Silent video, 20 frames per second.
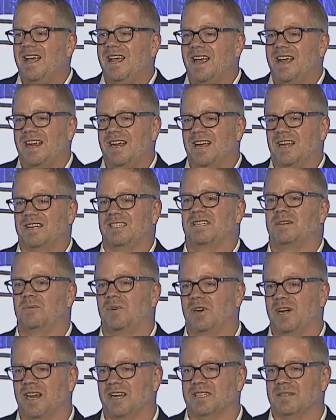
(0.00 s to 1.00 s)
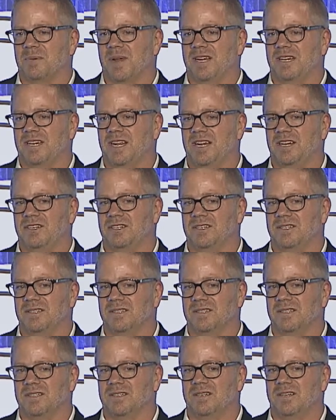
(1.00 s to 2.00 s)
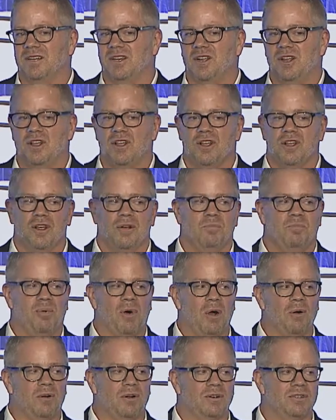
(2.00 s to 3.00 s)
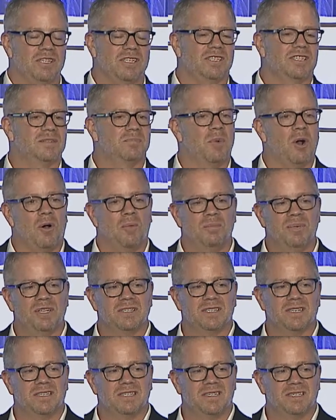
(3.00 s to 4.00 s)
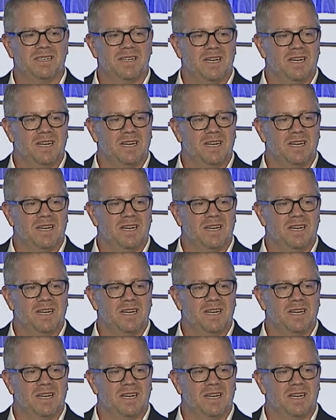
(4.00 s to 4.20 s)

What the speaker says: customer expectations. Brokers and small business